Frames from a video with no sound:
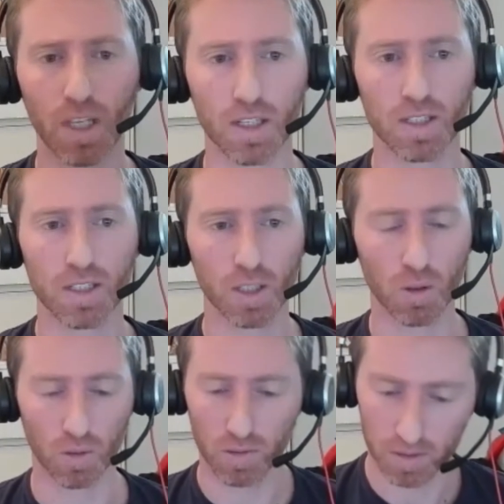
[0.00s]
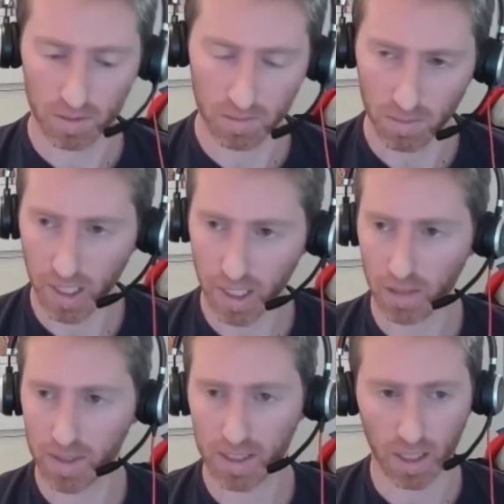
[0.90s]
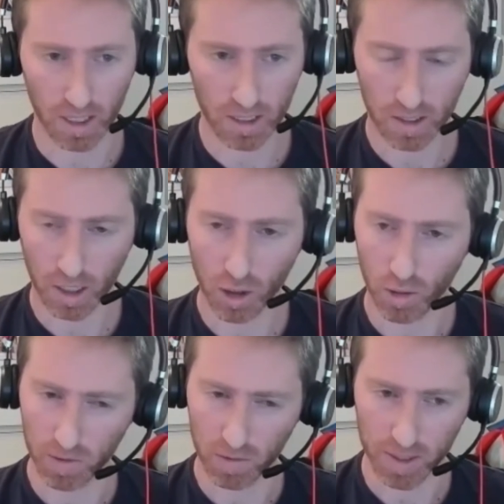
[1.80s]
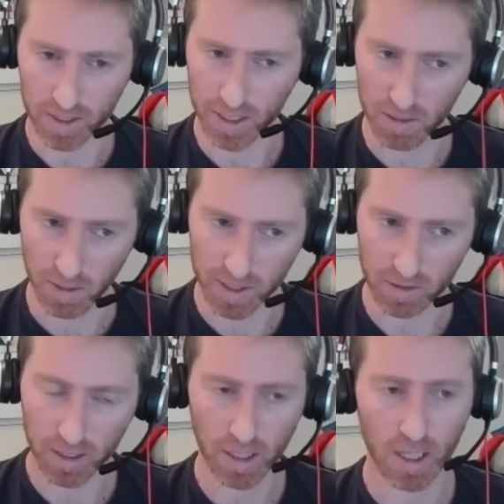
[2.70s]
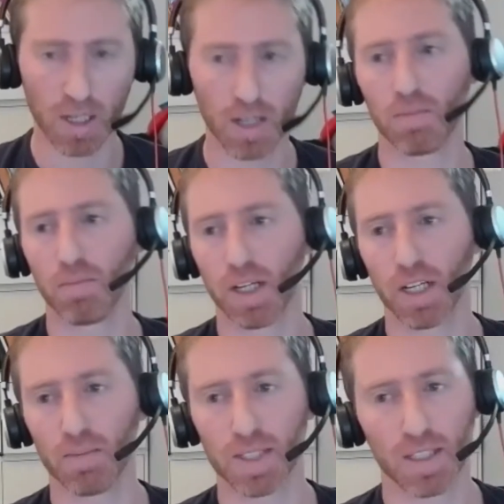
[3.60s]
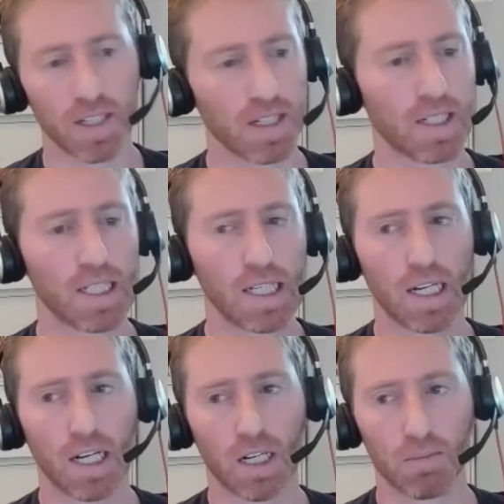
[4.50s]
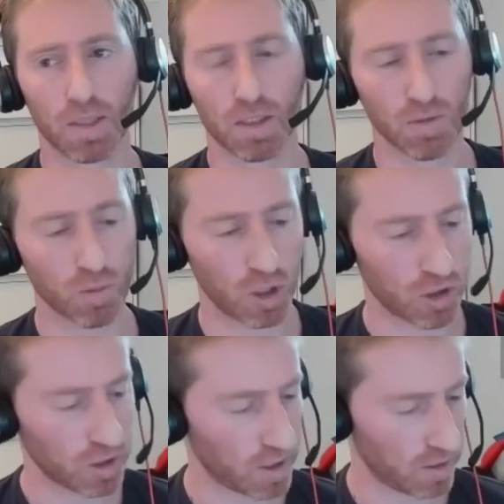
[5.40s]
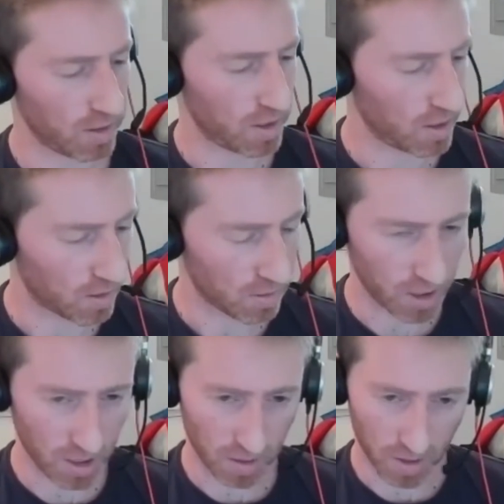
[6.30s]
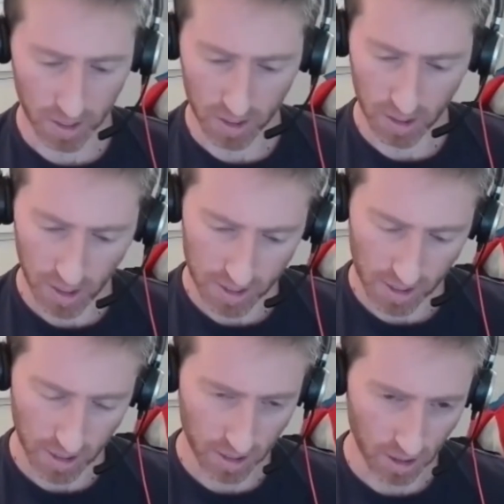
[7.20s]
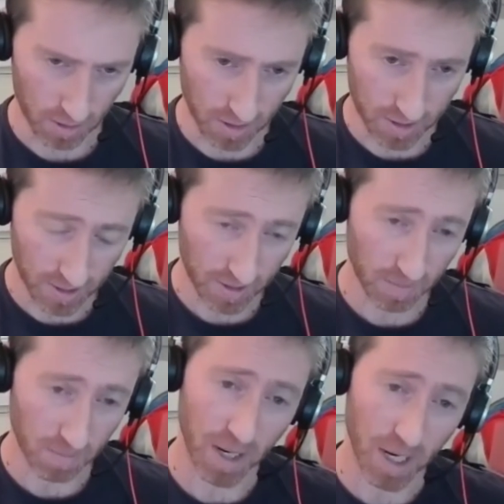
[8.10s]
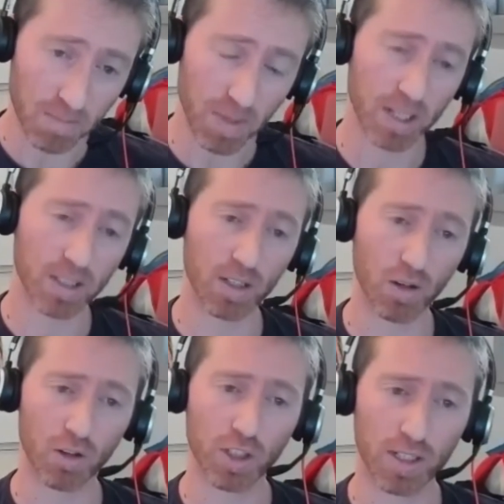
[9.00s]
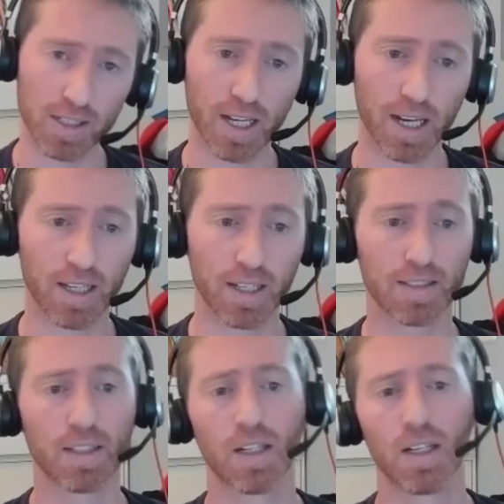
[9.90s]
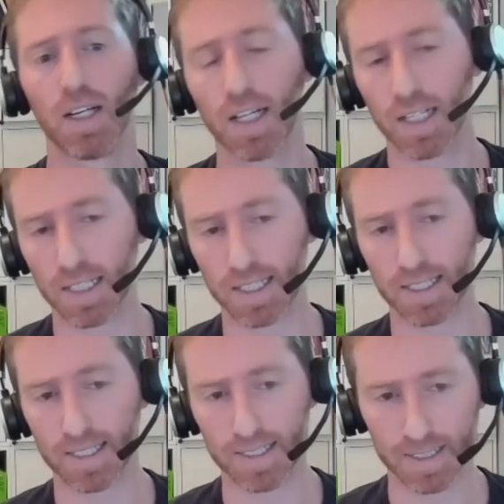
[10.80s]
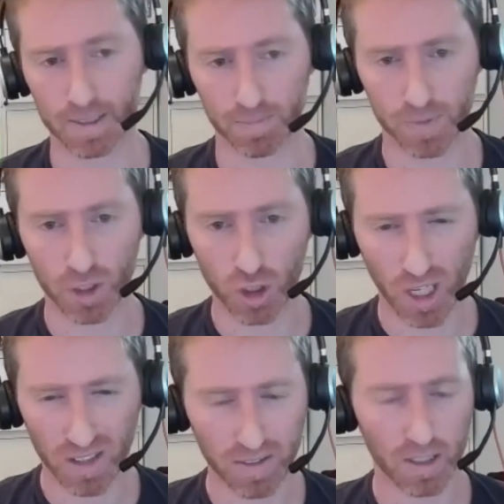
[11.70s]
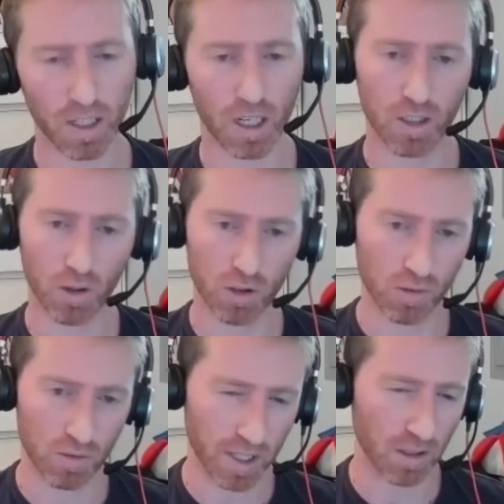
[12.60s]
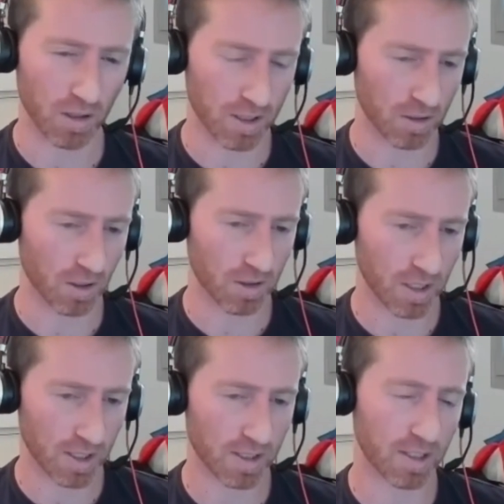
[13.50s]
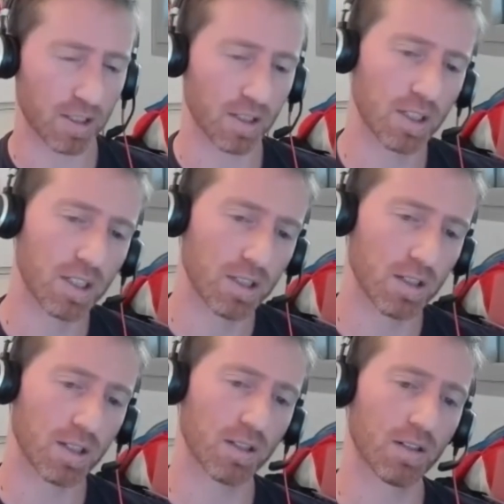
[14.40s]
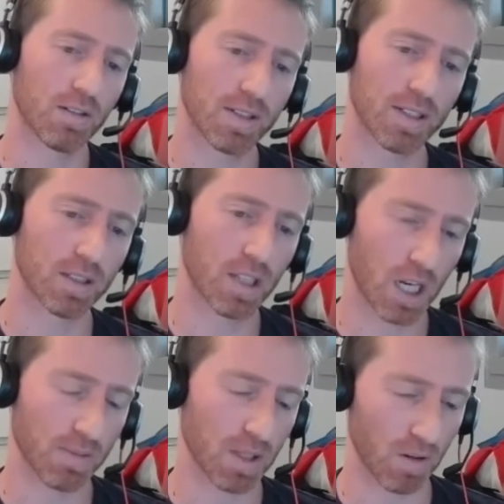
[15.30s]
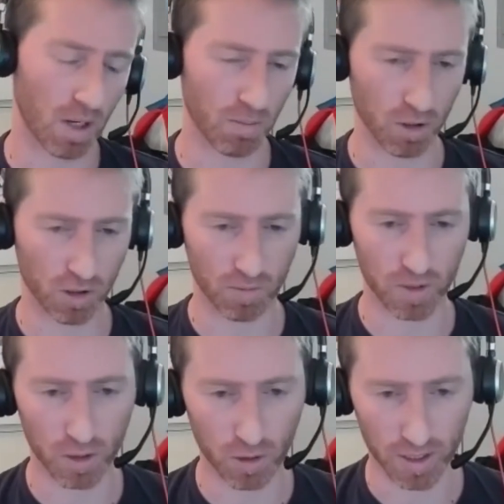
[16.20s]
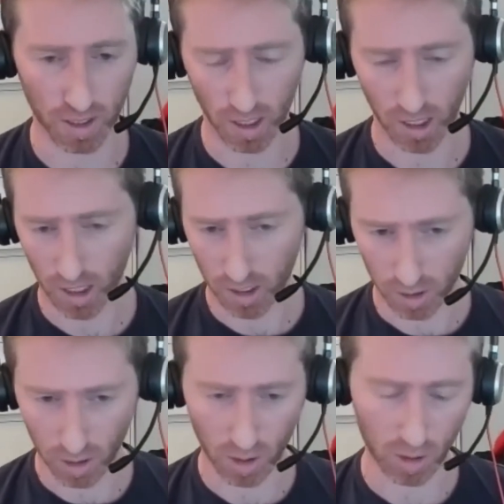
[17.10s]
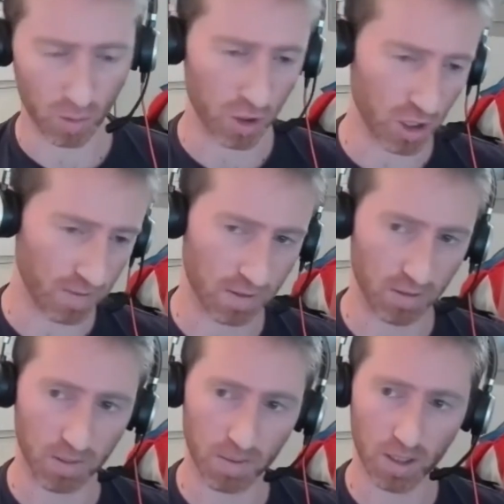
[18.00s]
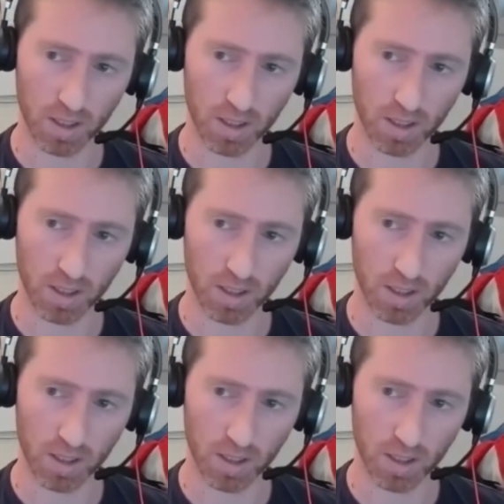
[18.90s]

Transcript: So my name is Tal. I hope everybody sees my screen. My name is Tal. I'm a software engineer and a trainer at NICE, like Akos said. My main technological stack is Java. I also write lots in .NET, and in the recent times, I'm also been using Node with JavaScript.